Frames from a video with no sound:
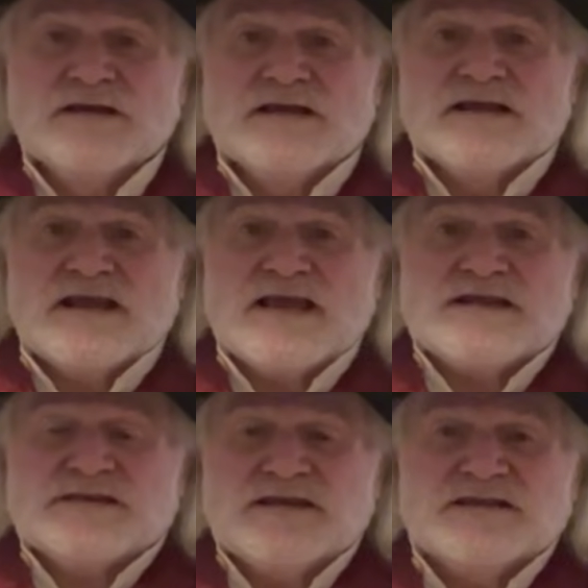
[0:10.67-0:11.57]
an
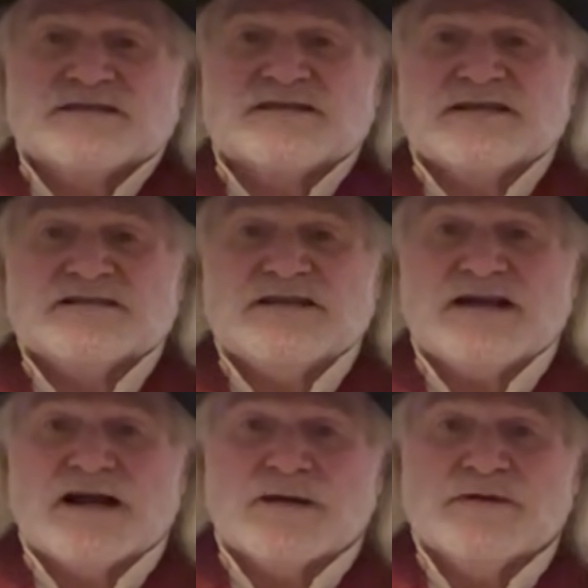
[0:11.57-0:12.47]
1860
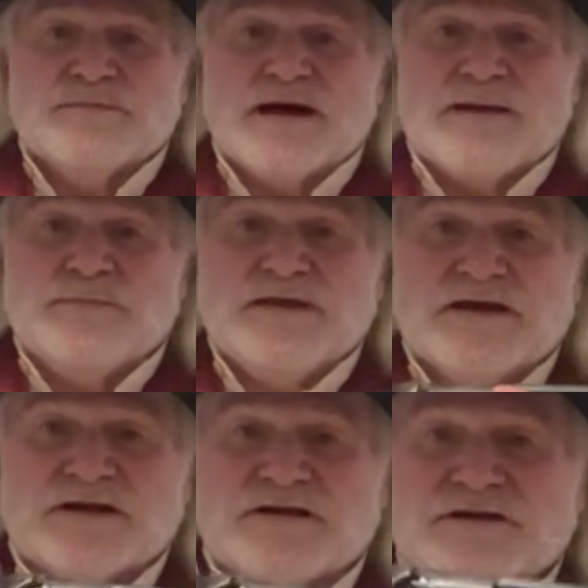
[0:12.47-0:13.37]
Army by
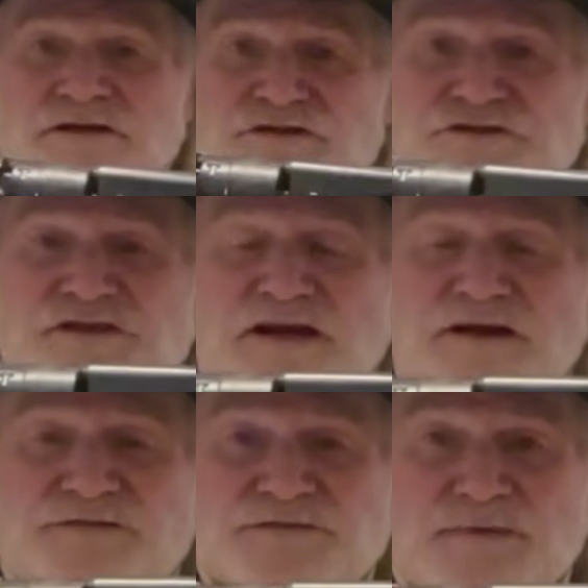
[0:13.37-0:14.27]
Pietta
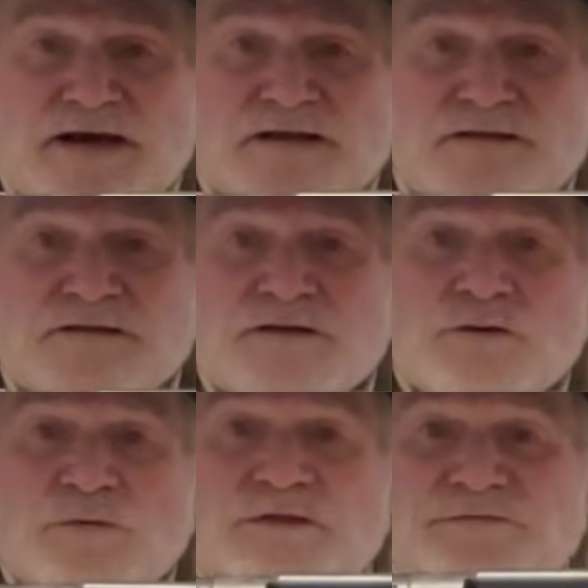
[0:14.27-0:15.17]
Sheriff's model
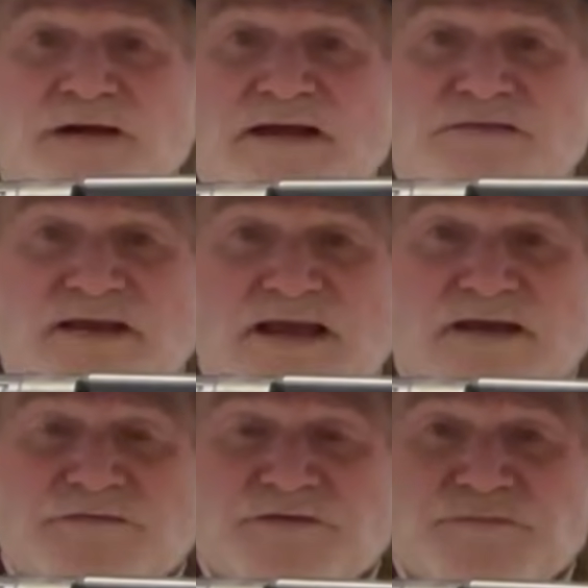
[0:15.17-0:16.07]
with a
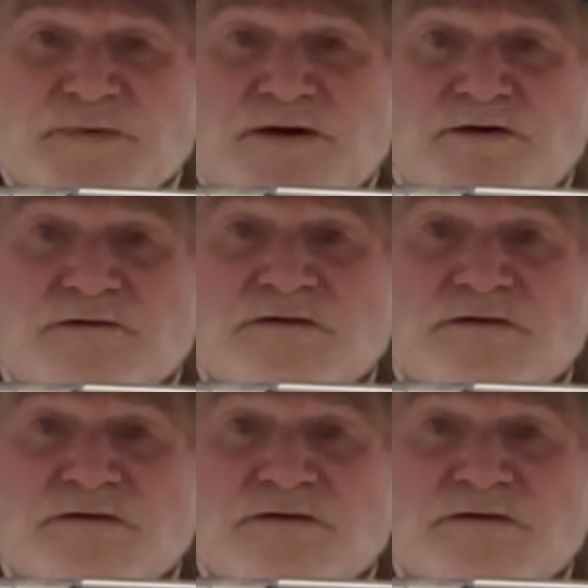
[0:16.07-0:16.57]
5.5-inch barrel